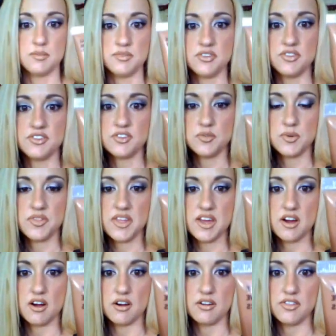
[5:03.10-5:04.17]
them. So this is what
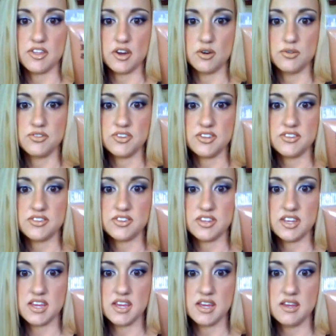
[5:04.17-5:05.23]
they are, the
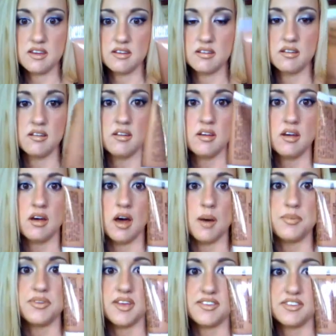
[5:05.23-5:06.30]
OCC
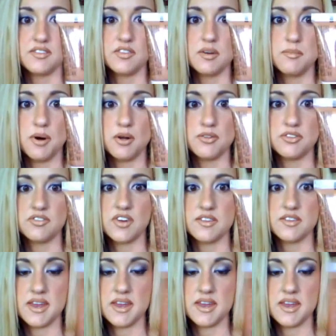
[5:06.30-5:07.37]
Obsessive Compulsive
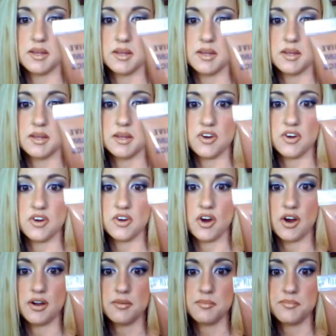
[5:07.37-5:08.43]
Cosmetics Lip
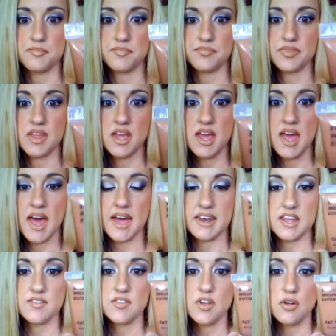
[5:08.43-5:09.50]
Tar.
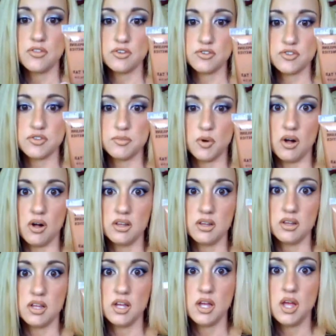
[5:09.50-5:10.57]
And even though they're
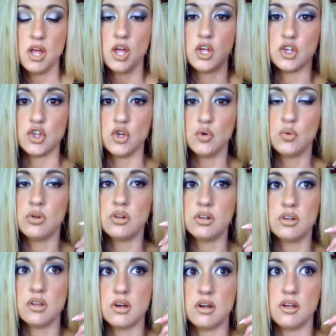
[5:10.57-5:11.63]
small, you
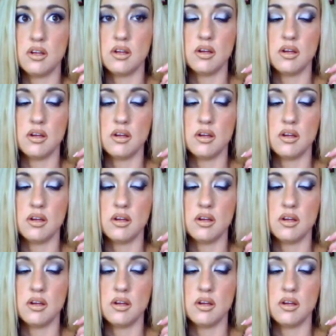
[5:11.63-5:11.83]
will